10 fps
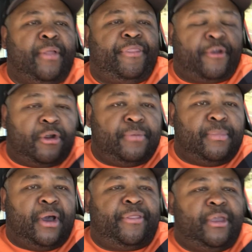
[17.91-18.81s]
third
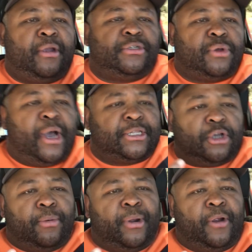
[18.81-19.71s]
month here, so
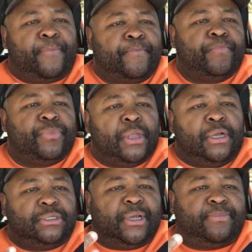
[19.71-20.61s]
October,
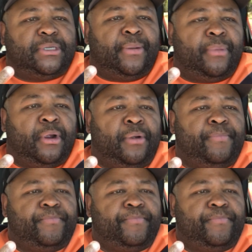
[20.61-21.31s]
September,